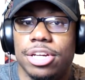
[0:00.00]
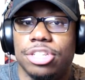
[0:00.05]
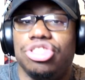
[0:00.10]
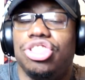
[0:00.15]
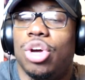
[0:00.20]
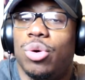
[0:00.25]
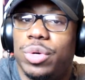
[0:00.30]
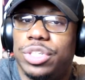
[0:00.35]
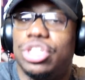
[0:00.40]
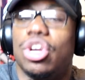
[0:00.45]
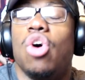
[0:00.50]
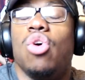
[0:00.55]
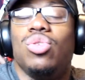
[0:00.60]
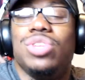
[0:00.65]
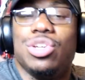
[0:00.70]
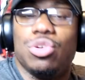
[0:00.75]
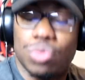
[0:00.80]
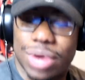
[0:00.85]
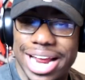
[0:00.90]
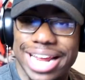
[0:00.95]
So it's
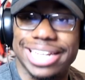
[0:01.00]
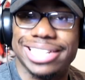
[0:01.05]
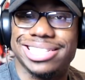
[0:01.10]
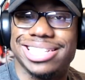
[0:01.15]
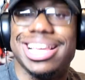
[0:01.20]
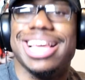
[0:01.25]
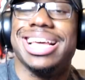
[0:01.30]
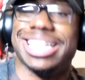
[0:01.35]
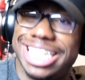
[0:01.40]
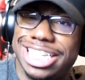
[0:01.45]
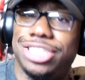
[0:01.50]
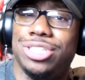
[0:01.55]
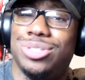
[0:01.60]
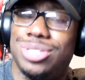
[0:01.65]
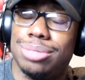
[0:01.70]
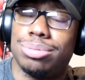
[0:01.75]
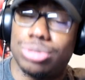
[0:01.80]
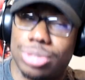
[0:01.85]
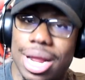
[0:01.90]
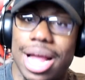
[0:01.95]
only right that you
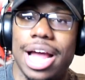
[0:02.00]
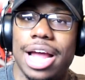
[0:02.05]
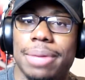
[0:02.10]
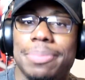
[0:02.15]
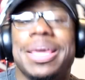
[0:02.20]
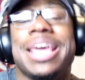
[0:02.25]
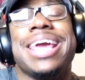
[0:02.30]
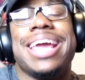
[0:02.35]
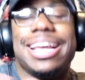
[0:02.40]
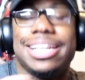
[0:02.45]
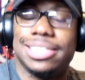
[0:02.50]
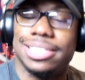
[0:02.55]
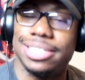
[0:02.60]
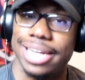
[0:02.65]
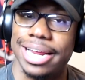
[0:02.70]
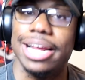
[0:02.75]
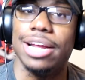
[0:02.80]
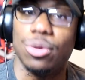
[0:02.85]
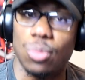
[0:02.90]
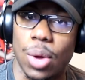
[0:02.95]
subscribe and
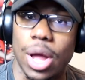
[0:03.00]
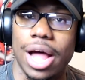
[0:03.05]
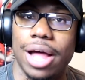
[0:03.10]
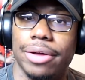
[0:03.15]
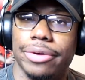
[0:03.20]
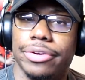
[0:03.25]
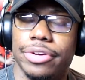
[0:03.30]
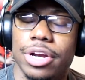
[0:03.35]
stay a while.